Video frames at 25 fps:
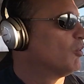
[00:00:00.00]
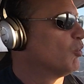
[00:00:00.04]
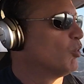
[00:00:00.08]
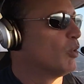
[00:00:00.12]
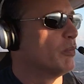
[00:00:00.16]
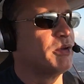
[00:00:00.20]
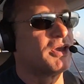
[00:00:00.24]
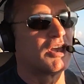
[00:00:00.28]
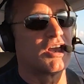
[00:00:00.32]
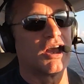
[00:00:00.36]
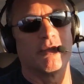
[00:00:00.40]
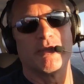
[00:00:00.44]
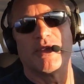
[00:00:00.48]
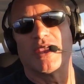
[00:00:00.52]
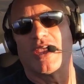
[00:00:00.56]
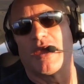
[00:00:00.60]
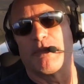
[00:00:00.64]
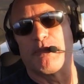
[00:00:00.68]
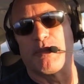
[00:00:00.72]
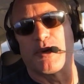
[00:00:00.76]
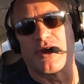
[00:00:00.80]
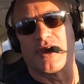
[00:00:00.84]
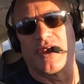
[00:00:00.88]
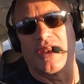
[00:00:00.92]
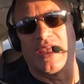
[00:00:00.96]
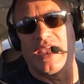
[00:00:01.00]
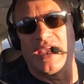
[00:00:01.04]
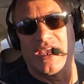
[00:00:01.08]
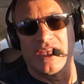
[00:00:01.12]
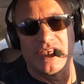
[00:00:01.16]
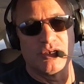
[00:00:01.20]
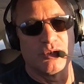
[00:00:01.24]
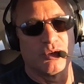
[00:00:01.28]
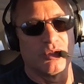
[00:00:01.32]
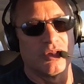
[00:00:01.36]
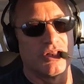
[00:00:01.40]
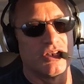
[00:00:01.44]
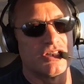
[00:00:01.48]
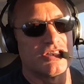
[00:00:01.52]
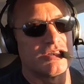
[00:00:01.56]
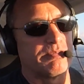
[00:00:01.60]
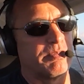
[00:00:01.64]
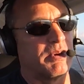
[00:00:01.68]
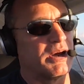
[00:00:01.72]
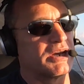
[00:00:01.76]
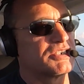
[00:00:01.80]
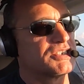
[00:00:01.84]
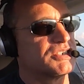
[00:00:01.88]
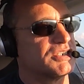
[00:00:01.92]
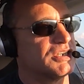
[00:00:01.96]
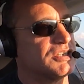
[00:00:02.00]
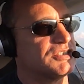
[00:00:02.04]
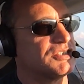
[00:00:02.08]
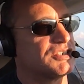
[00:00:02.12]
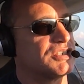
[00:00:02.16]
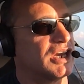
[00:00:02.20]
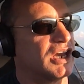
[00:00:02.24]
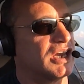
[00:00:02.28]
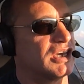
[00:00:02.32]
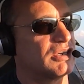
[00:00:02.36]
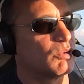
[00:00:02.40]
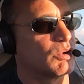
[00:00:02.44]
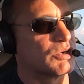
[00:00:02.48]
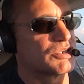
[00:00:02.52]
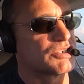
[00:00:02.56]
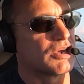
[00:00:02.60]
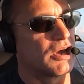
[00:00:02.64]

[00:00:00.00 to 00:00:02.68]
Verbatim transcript: we'll be coming up on an annual inspection in January,